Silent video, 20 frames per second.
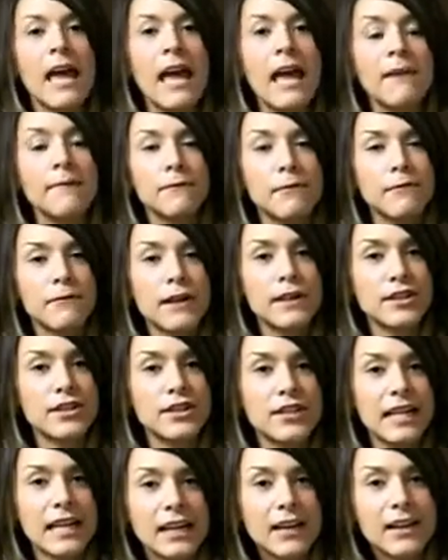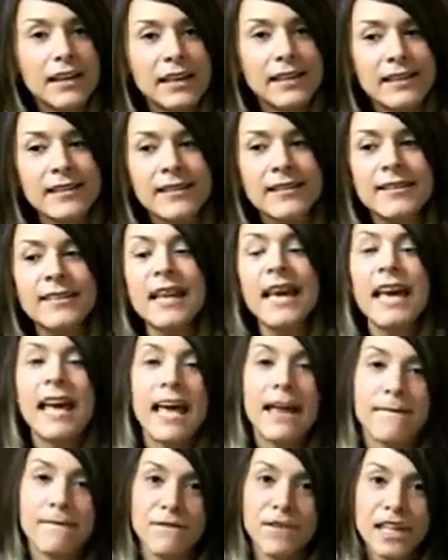And for vegetarians
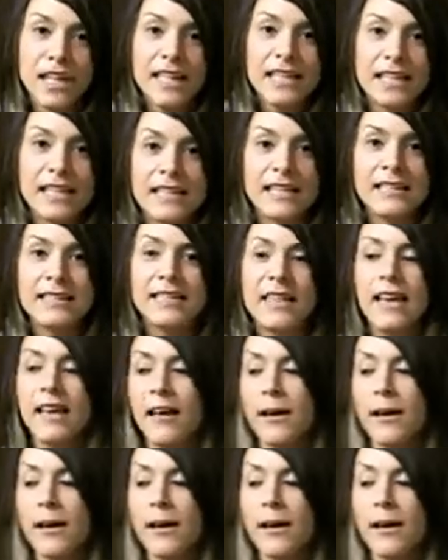and vegans,